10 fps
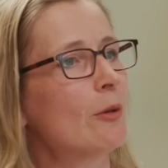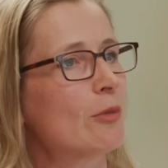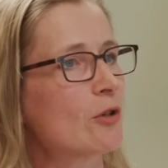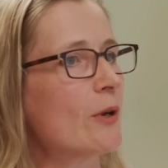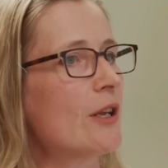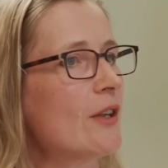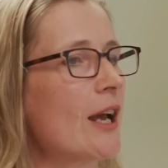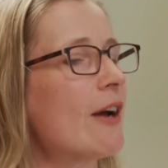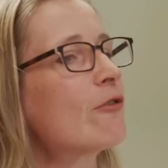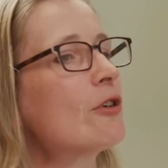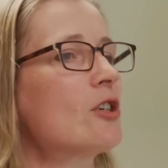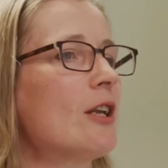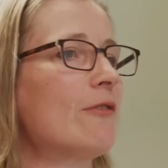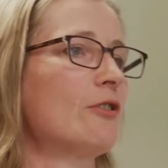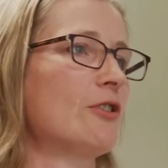between the average
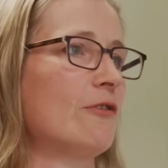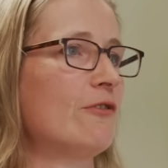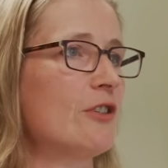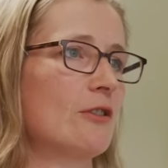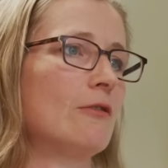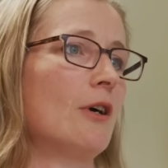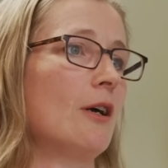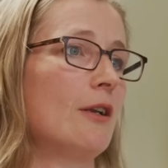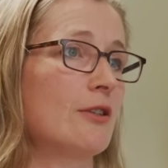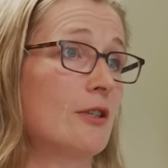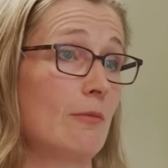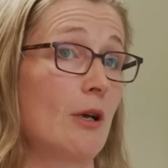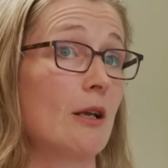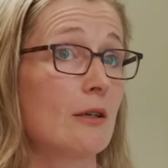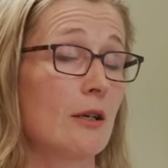levels of physical violence in
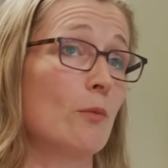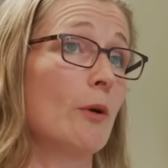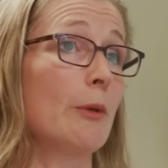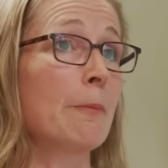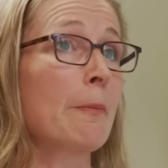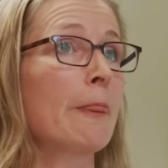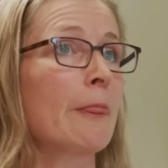men and in women,